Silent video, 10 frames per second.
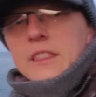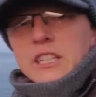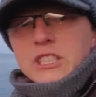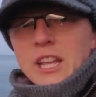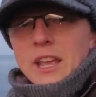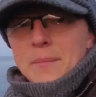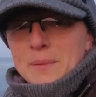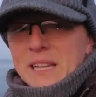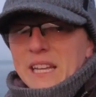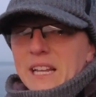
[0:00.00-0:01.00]
This year in
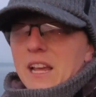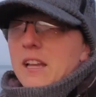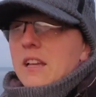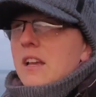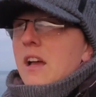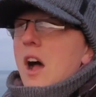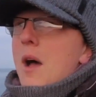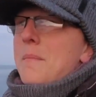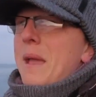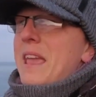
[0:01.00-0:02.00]
particular,
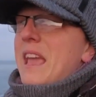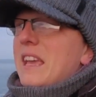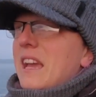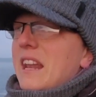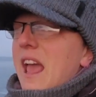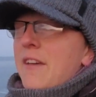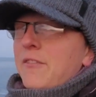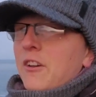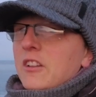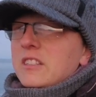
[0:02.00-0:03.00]
I'm making an
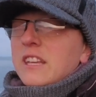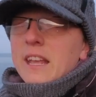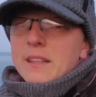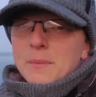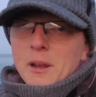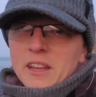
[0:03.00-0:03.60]
effort to get to my